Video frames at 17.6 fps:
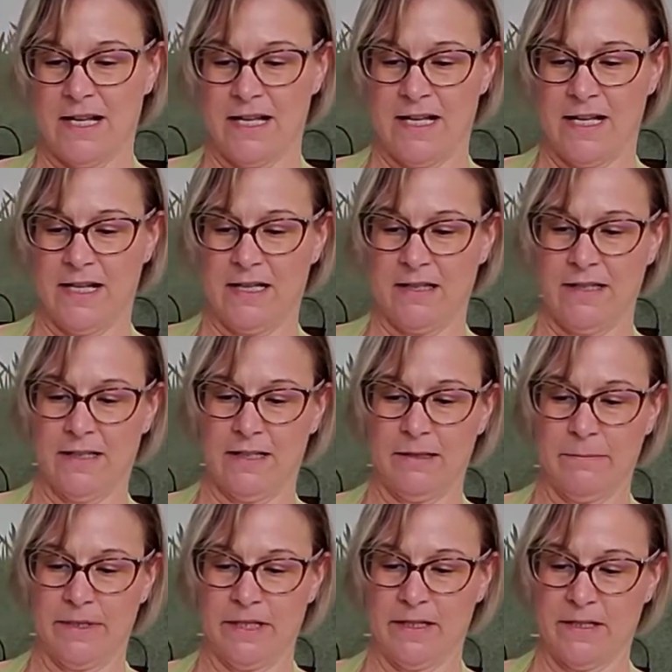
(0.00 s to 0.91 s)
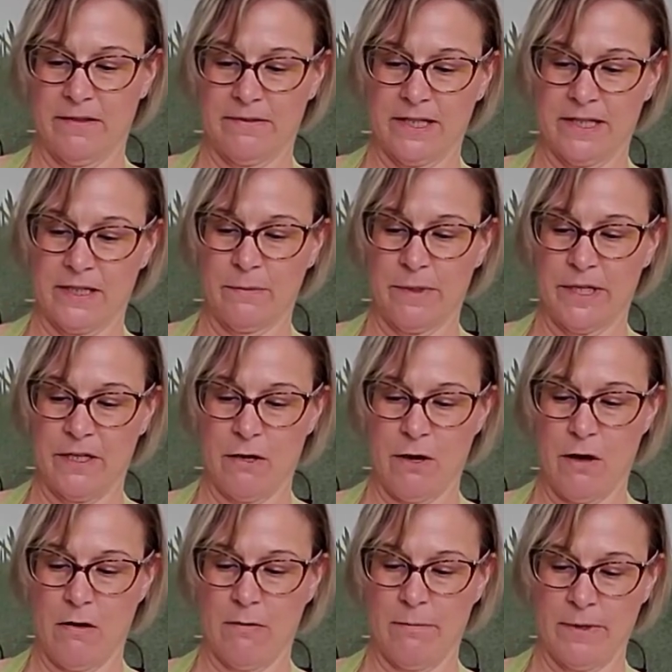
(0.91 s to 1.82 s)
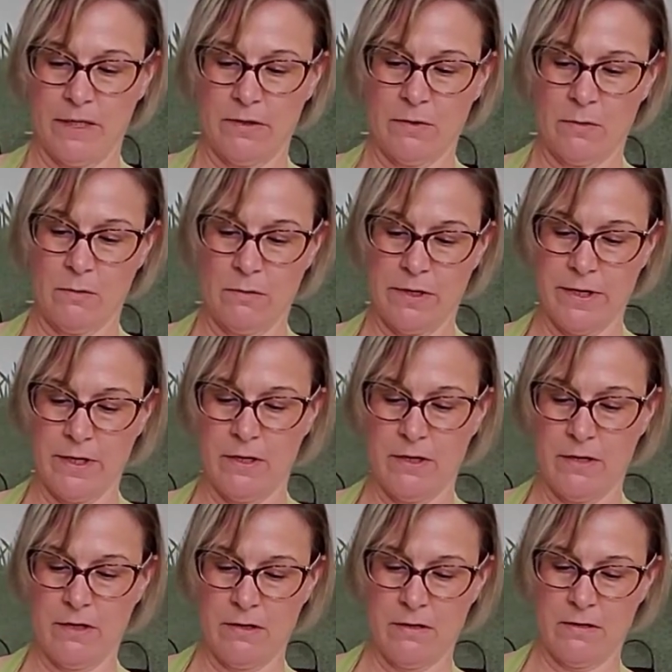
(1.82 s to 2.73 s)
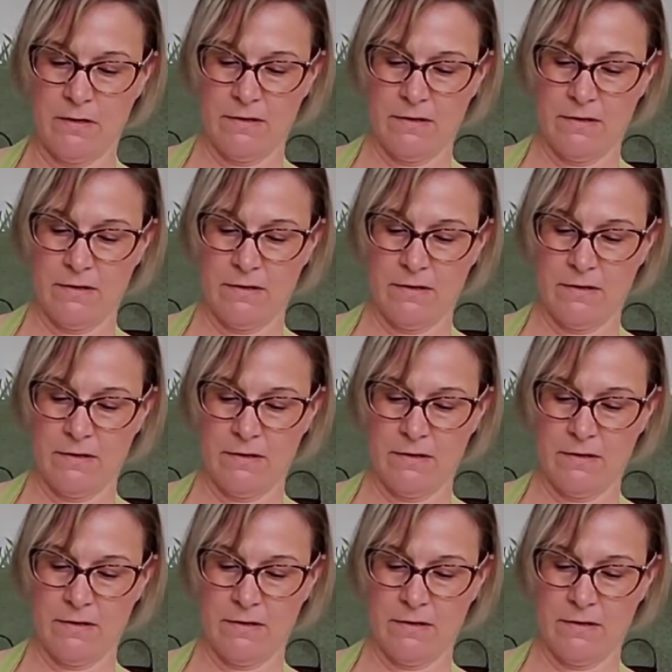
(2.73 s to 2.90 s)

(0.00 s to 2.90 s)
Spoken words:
a little bit of sweet almond oil